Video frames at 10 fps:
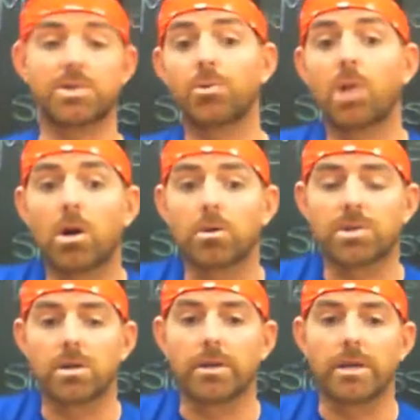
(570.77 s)
long,
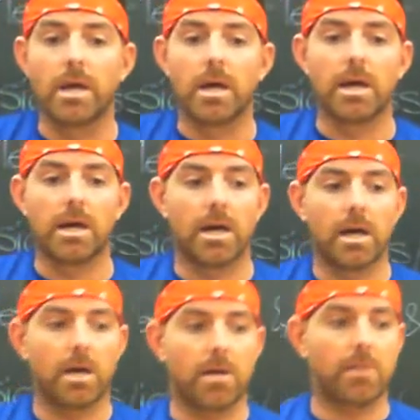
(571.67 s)
sorry.
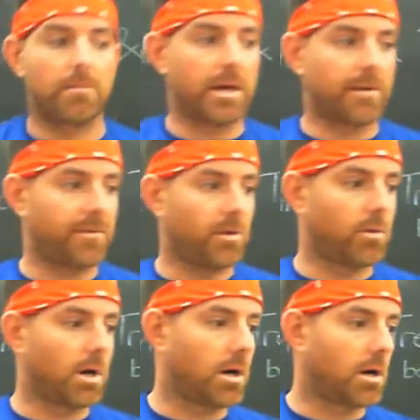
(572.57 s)
If
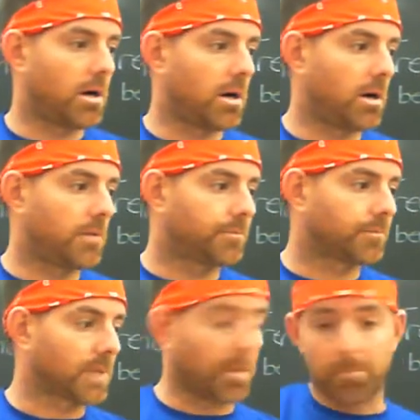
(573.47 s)
you are
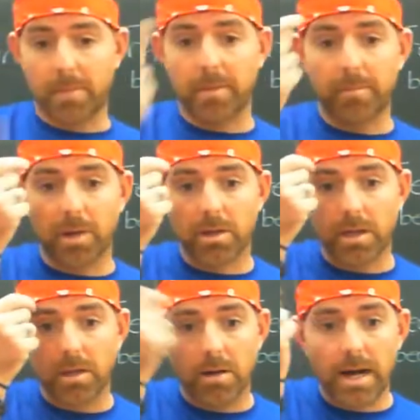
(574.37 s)
maybe
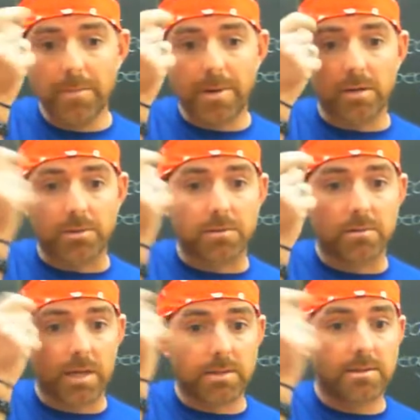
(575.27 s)
plucking your eyebrows,
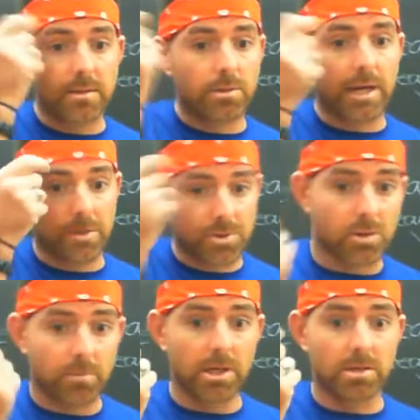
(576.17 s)
yes, you can
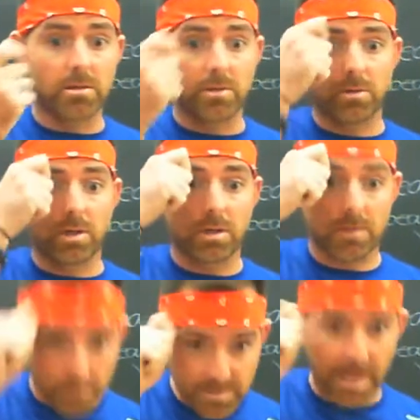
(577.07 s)
draw blood. You
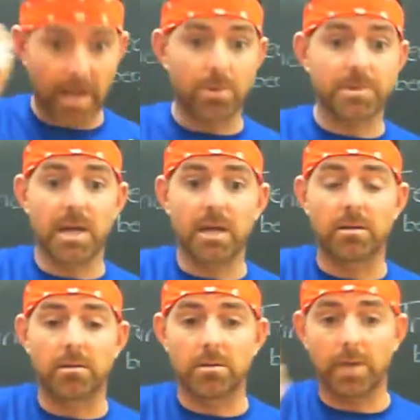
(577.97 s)
could tear your skin,
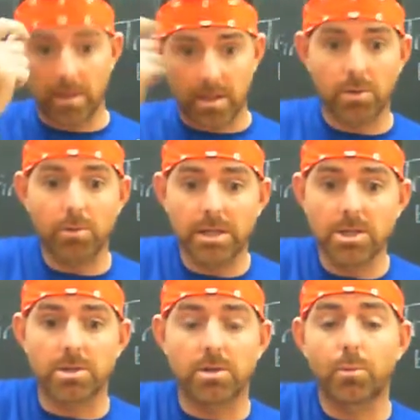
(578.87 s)
okay? Then you're
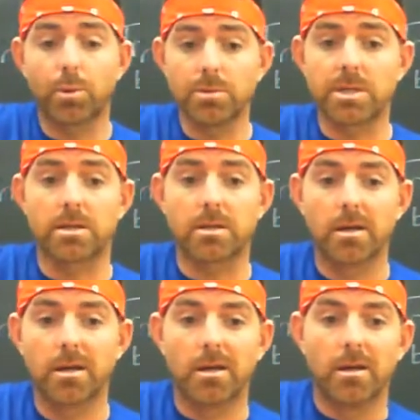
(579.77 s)
injured, you're wounded.
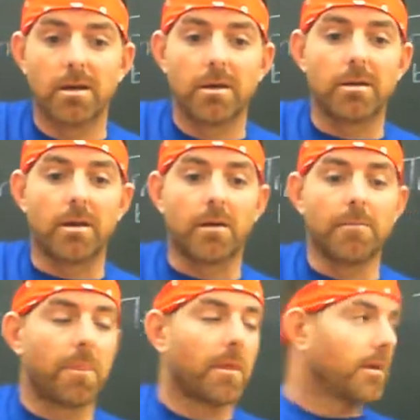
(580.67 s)
Yeah,